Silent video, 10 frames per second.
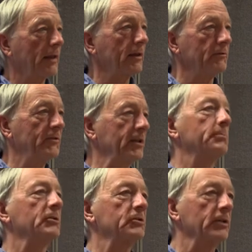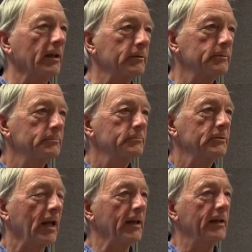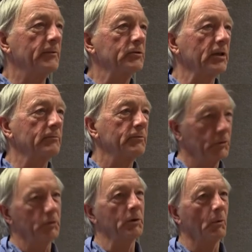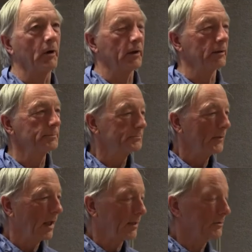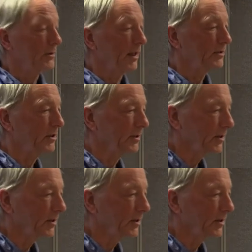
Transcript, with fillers: I think, 50% natives and food and water and nesting